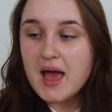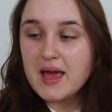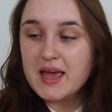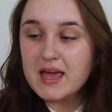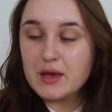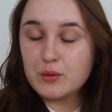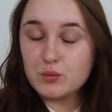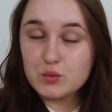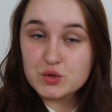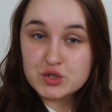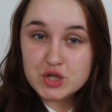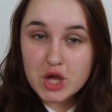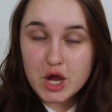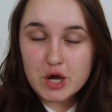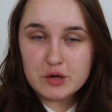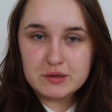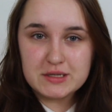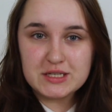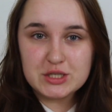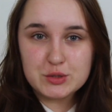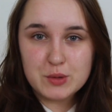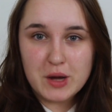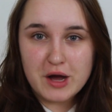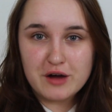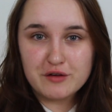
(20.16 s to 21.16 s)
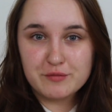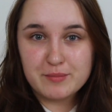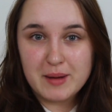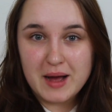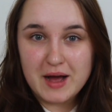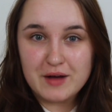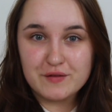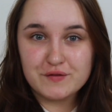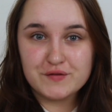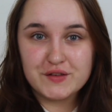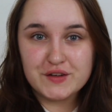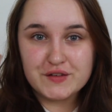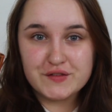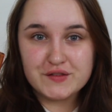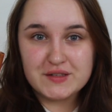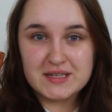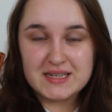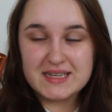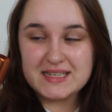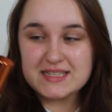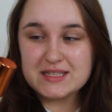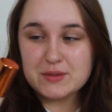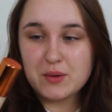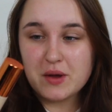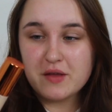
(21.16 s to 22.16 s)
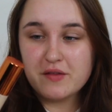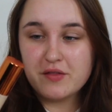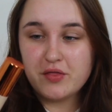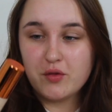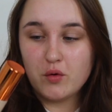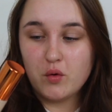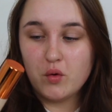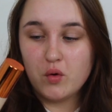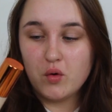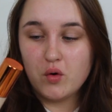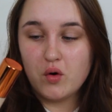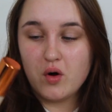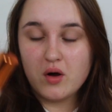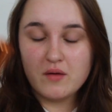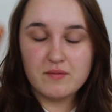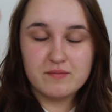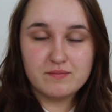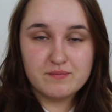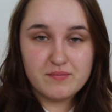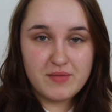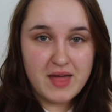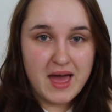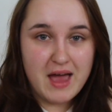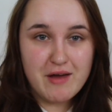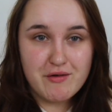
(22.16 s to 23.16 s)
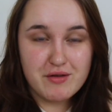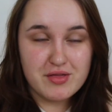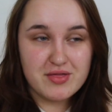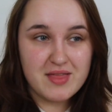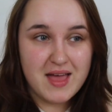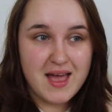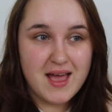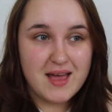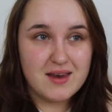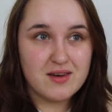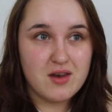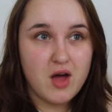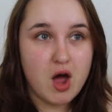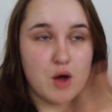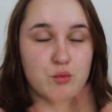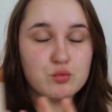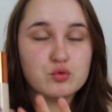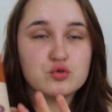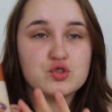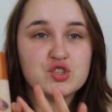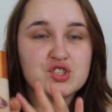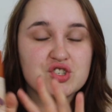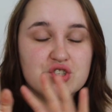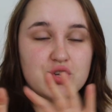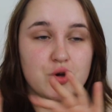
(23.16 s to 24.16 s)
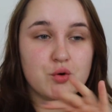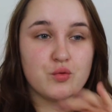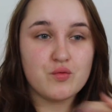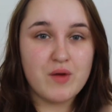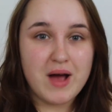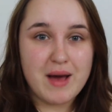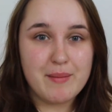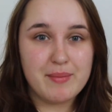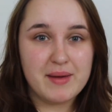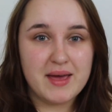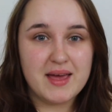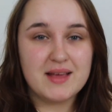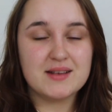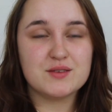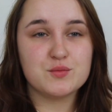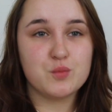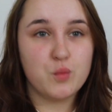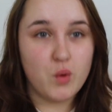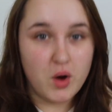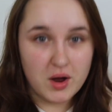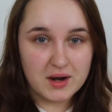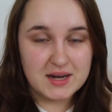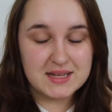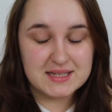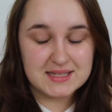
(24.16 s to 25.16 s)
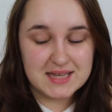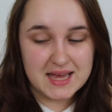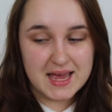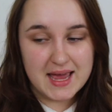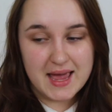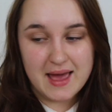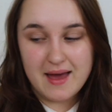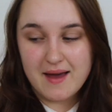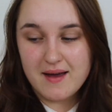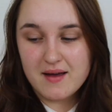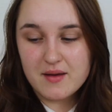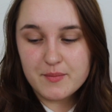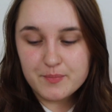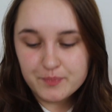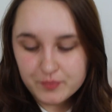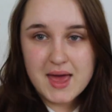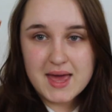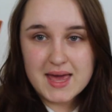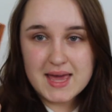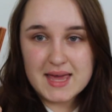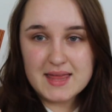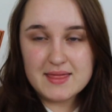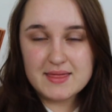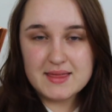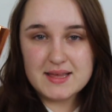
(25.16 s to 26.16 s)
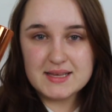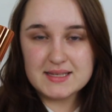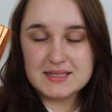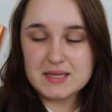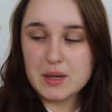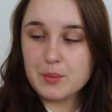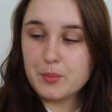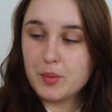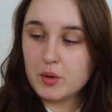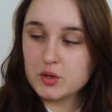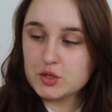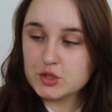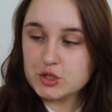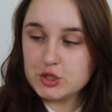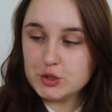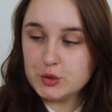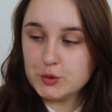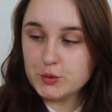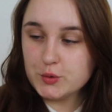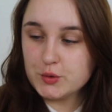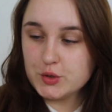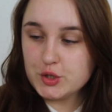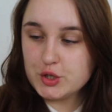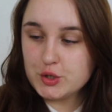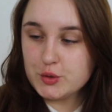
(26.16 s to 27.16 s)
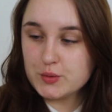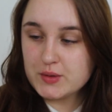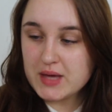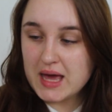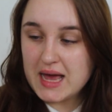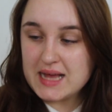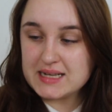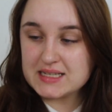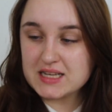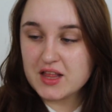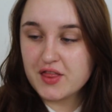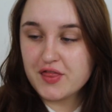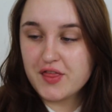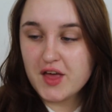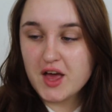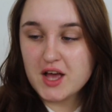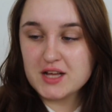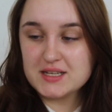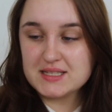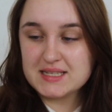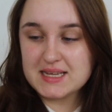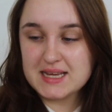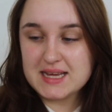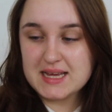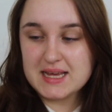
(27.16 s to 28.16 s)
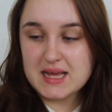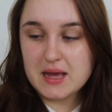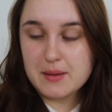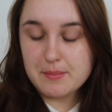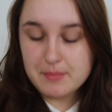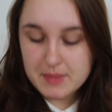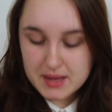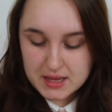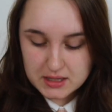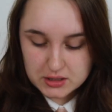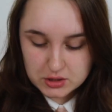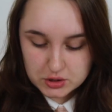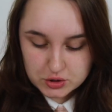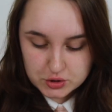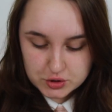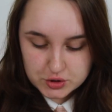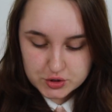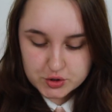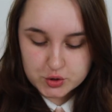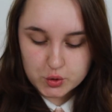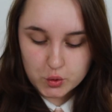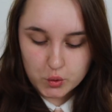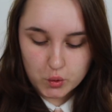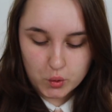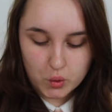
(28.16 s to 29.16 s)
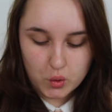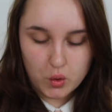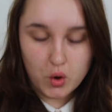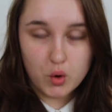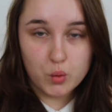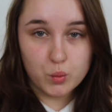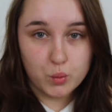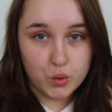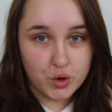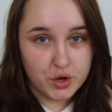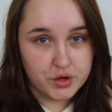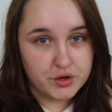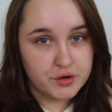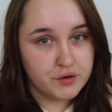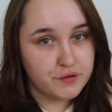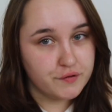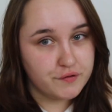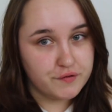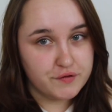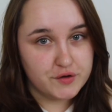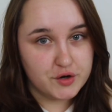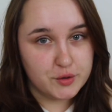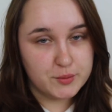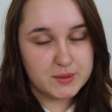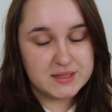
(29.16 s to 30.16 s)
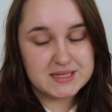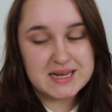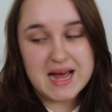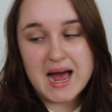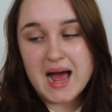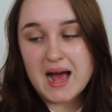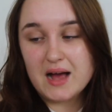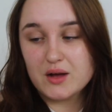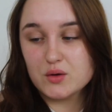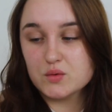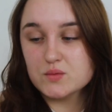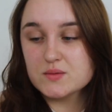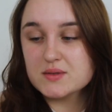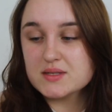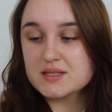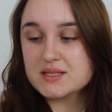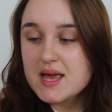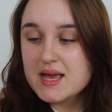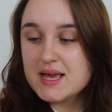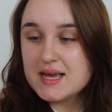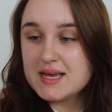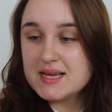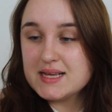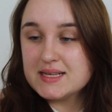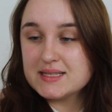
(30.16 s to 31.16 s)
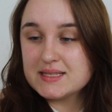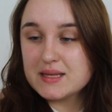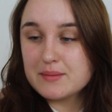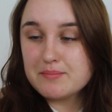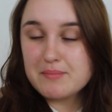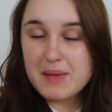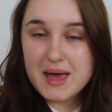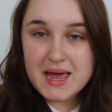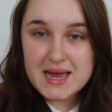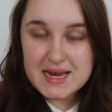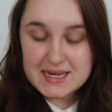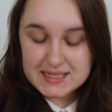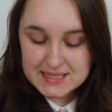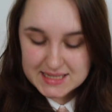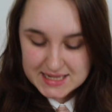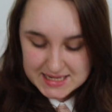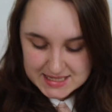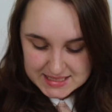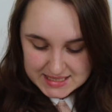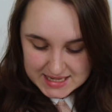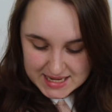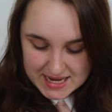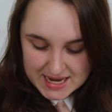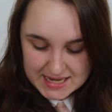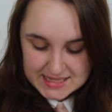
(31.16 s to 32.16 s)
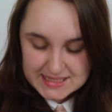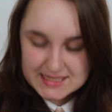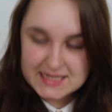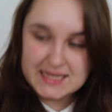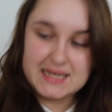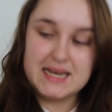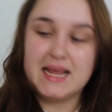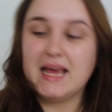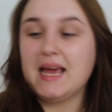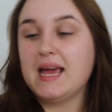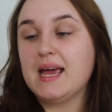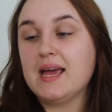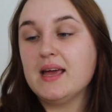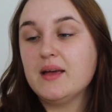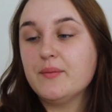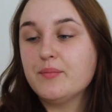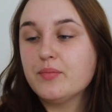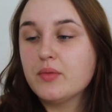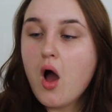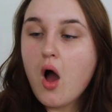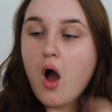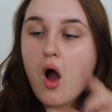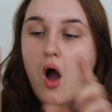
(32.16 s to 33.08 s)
It was only £12.50, so I thought there and then I will just grab it while it's here. In this bottle you get 30 mils or 1 fluid ounce. It is made in Italy.